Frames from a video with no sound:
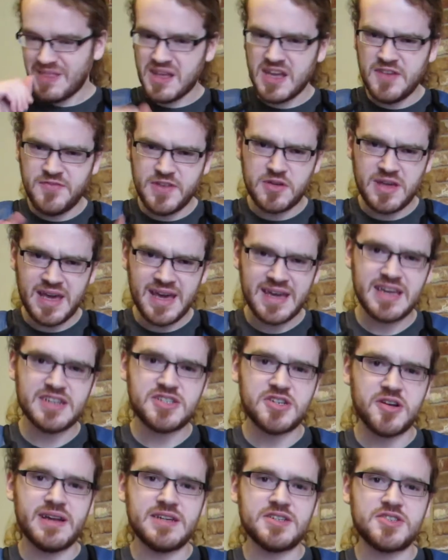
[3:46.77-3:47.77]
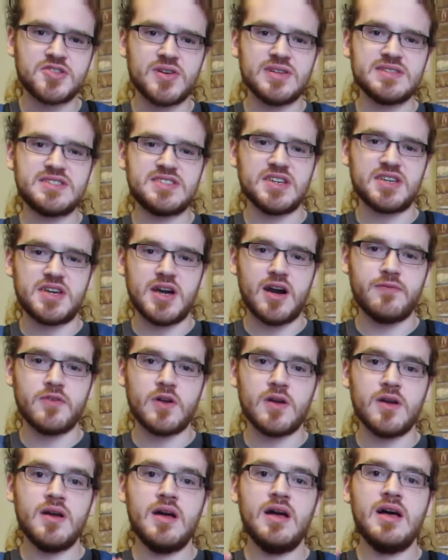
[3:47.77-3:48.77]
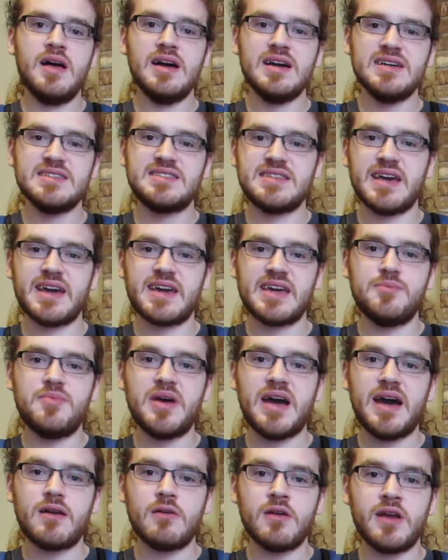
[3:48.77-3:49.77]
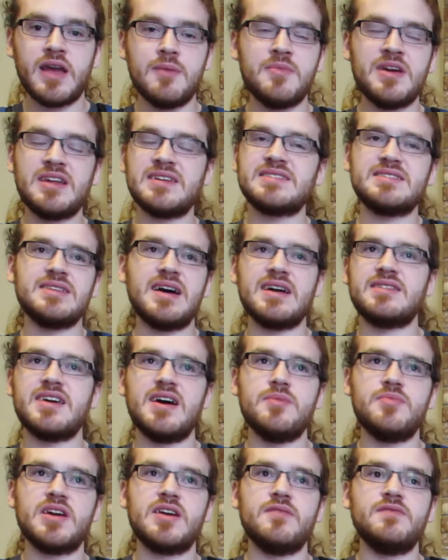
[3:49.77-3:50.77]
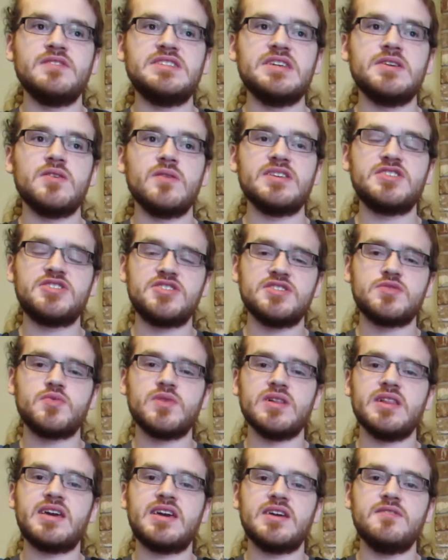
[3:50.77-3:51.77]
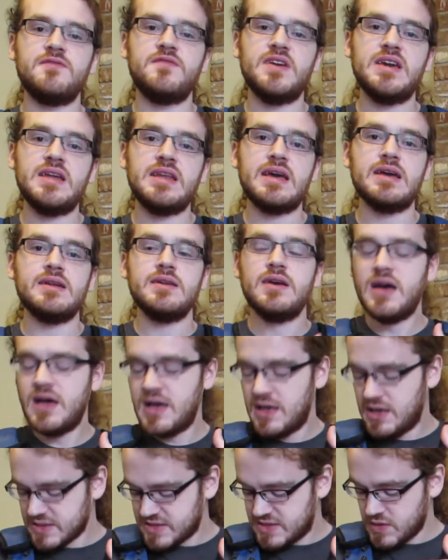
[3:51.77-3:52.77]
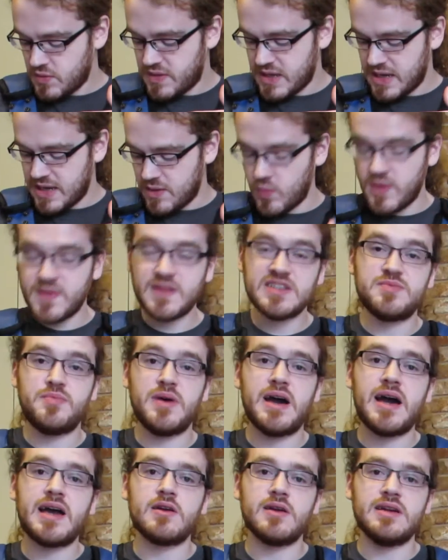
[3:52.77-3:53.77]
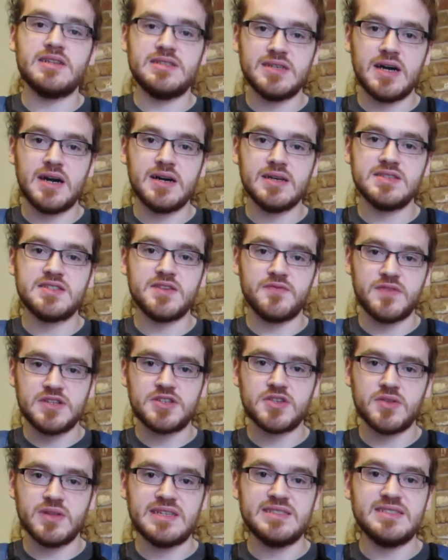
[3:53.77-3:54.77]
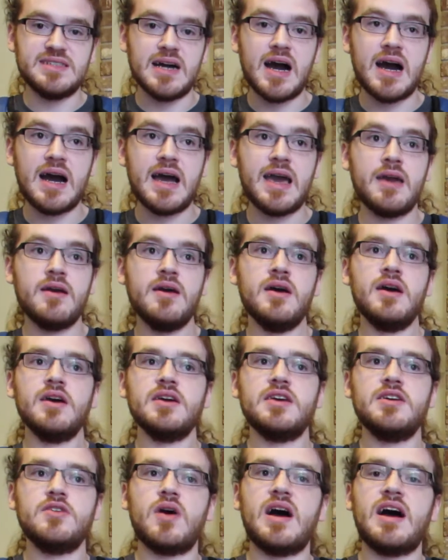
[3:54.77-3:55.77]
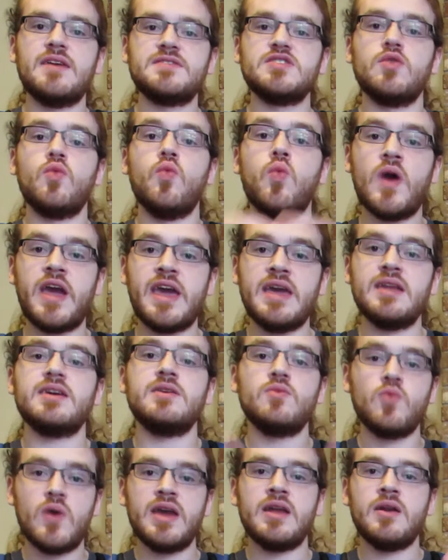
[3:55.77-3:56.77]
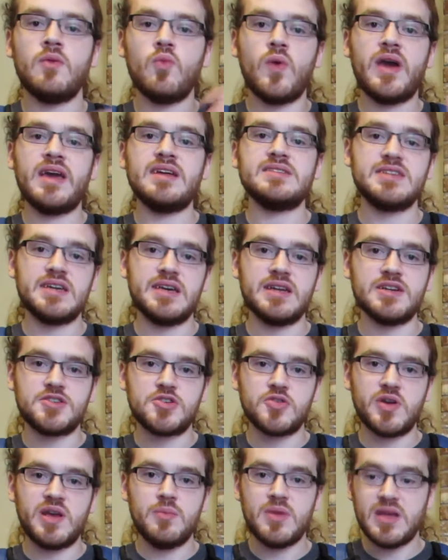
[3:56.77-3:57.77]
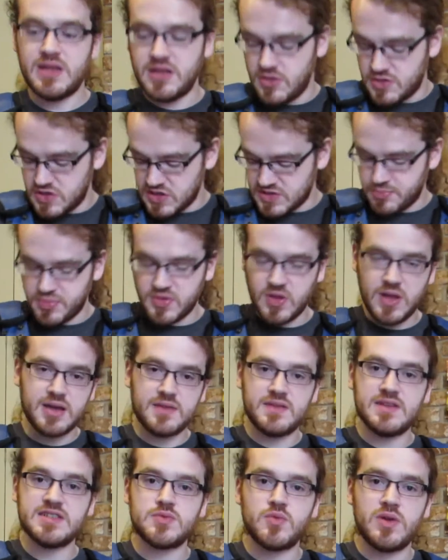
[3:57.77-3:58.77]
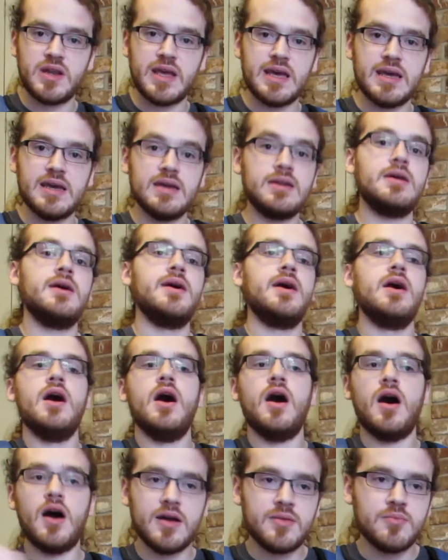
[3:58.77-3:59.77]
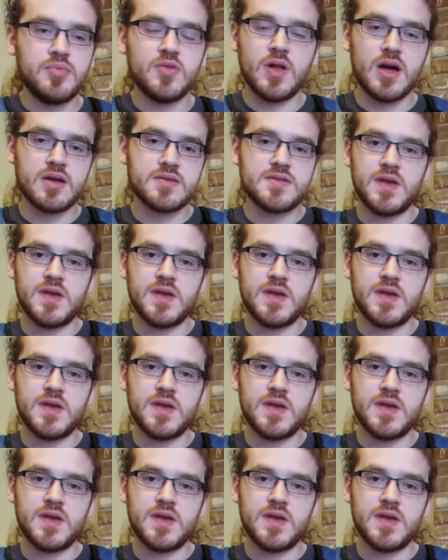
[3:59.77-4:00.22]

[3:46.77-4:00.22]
insurance to cover a second battery, I mean, it's not that big of a deal. It's just really convenient so that when this battery does eventually die, you don't have to wait to get a treatment. You just plug this one in, unplug